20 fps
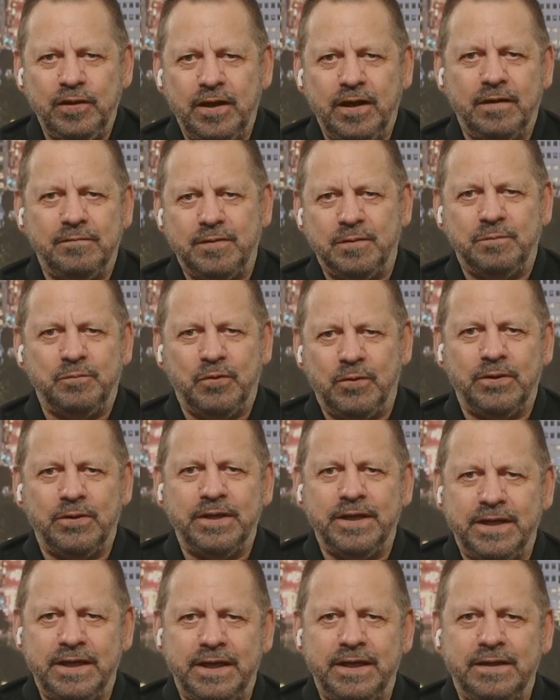of the born
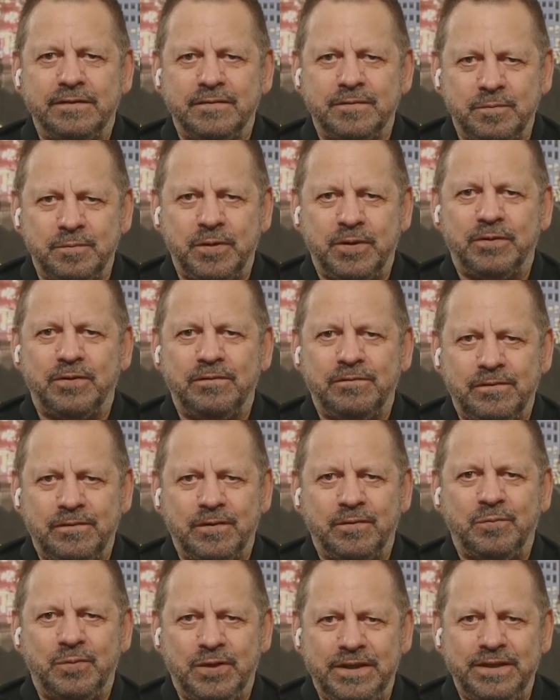again, spirit
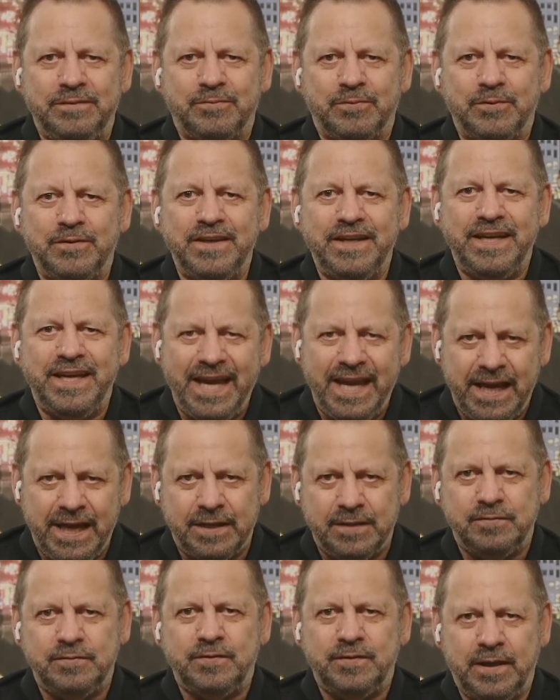filled believer, the
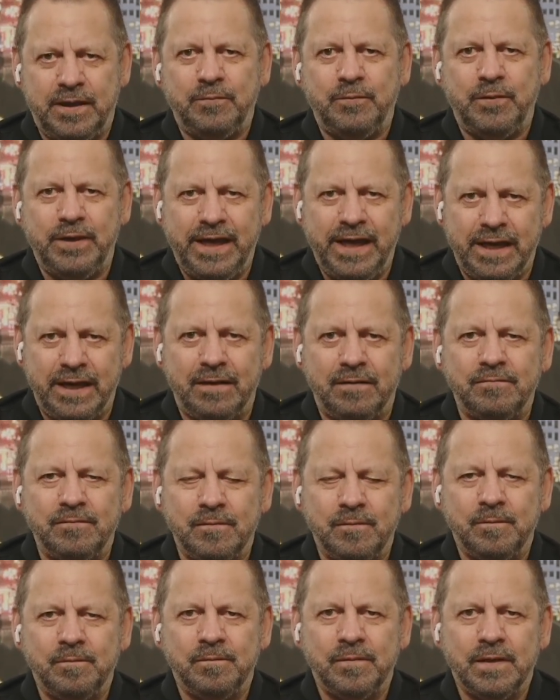edge that we have.
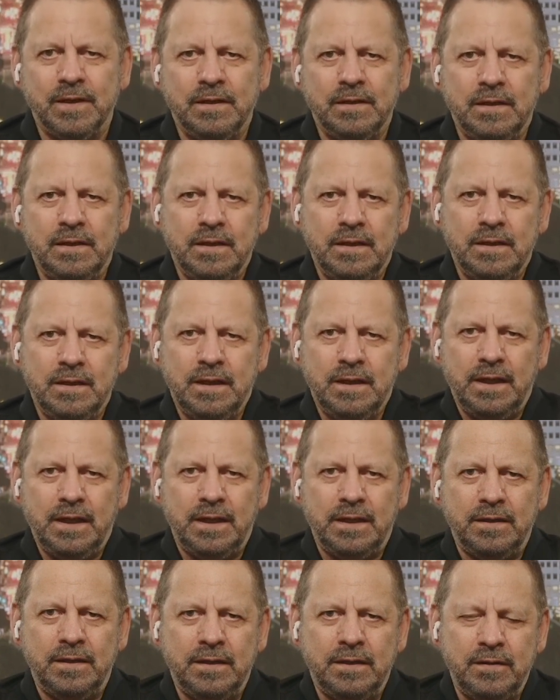
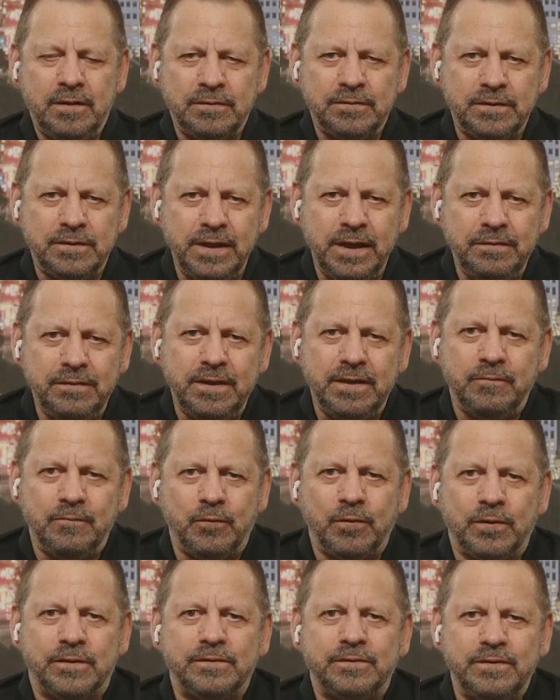And there's nothing
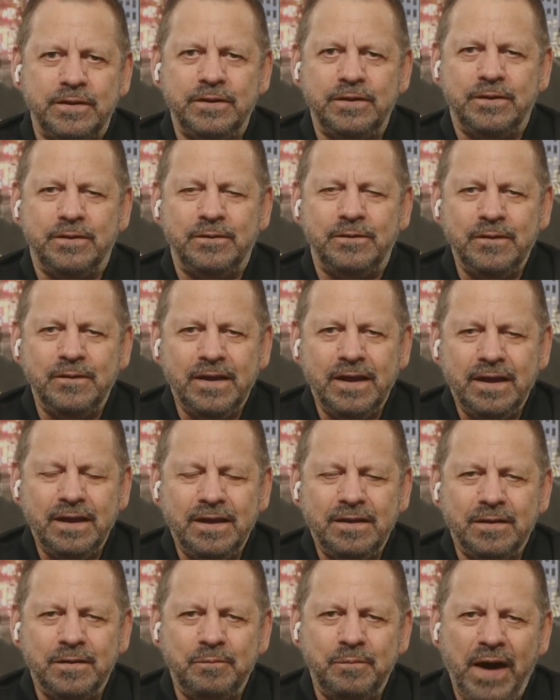worse. You know,
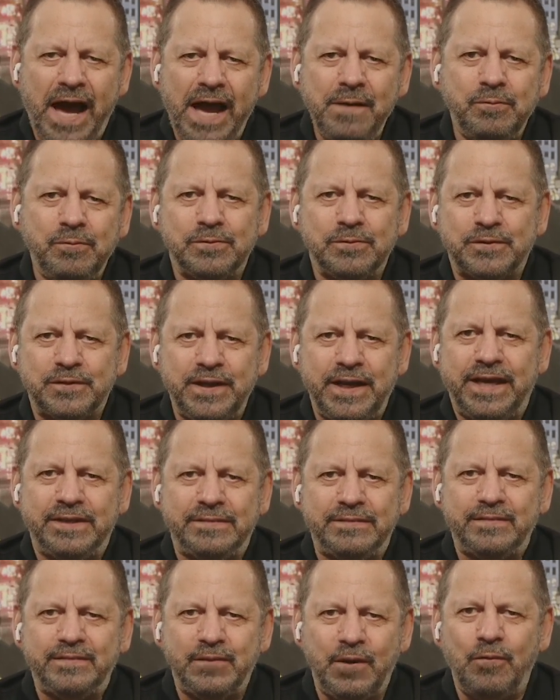the Bible
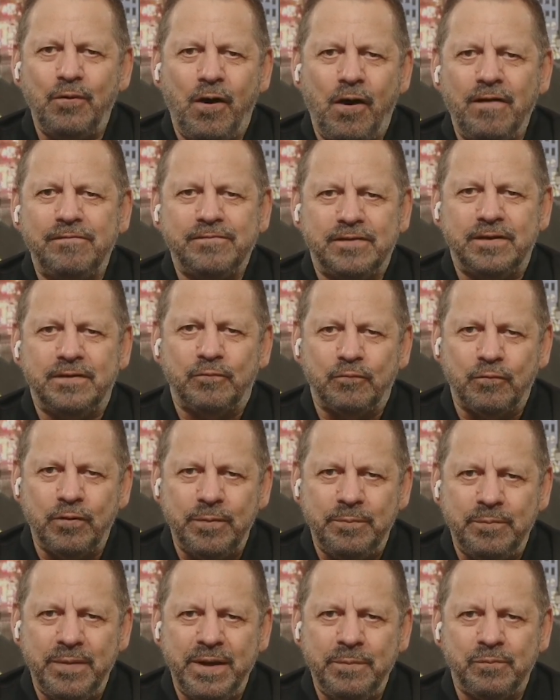says so often,
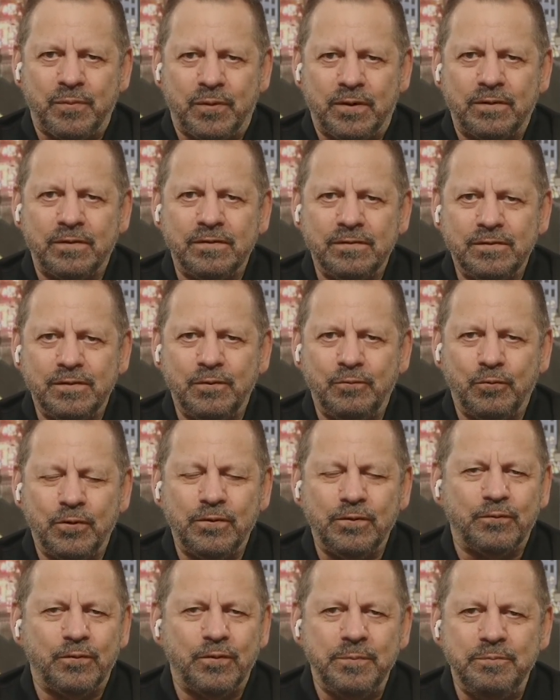remember. The
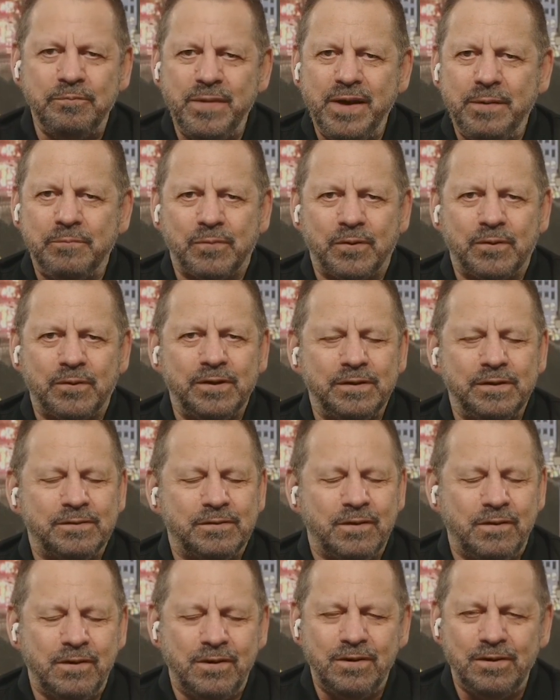word remember is
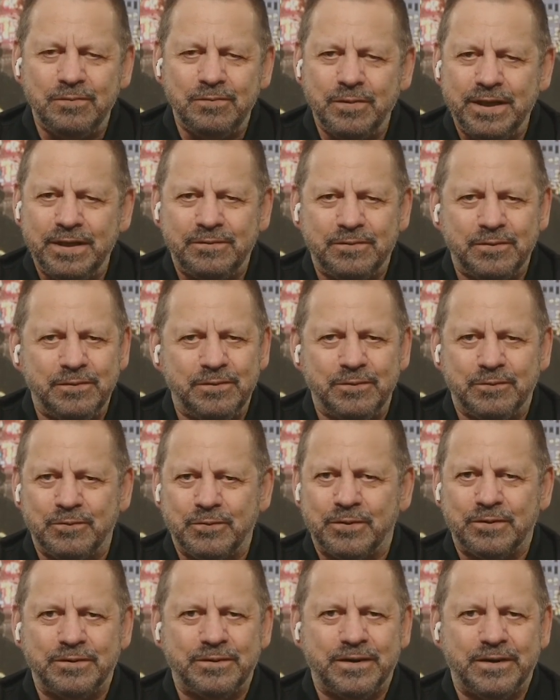all the way through the
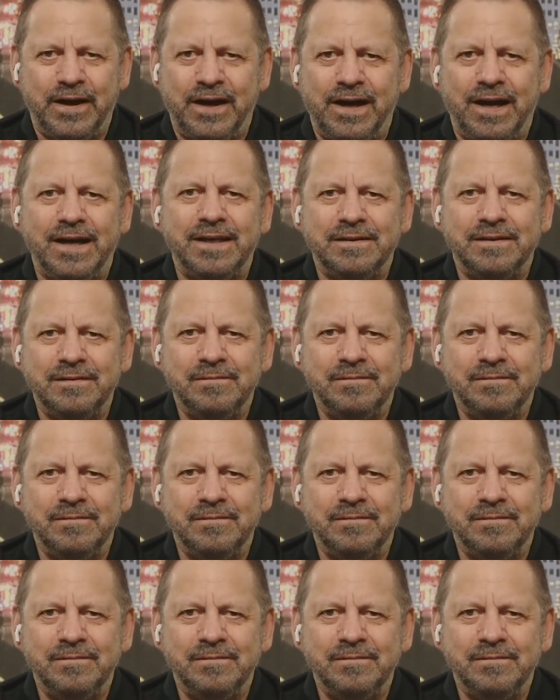Word of God.